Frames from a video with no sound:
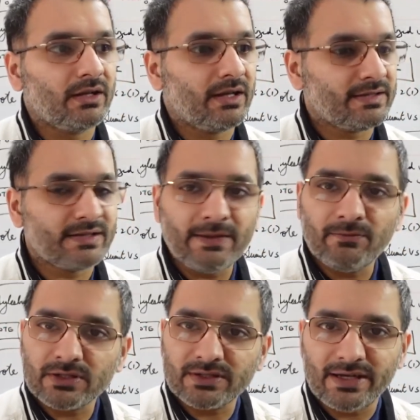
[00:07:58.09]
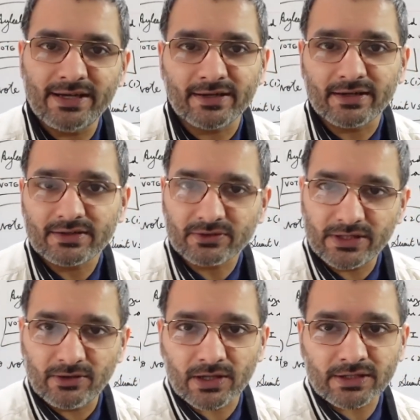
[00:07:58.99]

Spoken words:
his name was deleted. So he got